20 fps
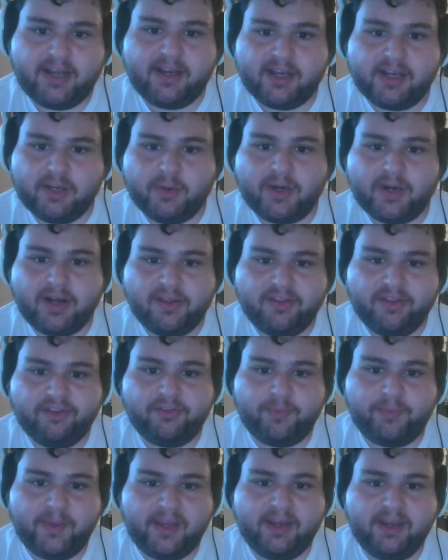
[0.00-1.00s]
And you wanted the
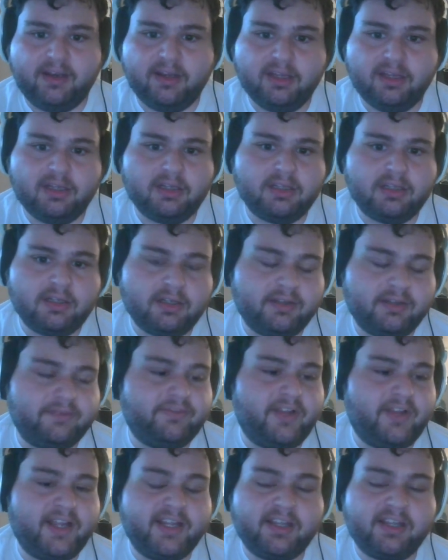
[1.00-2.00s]
speed of
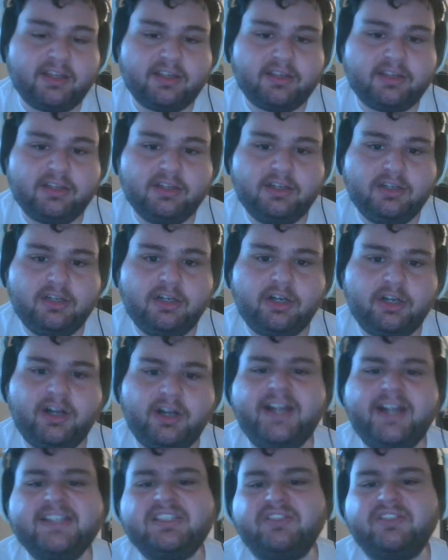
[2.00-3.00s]
like, or I
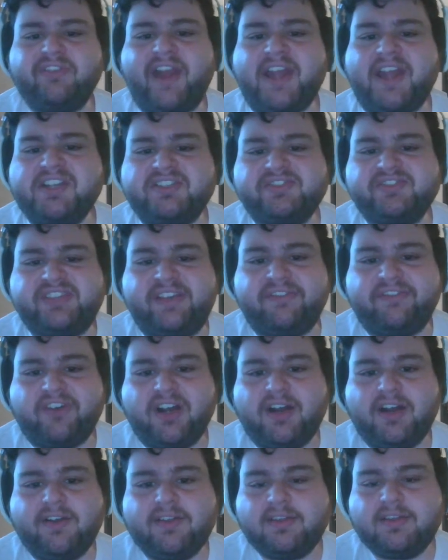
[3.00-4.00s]
guess the range of Sephiroth.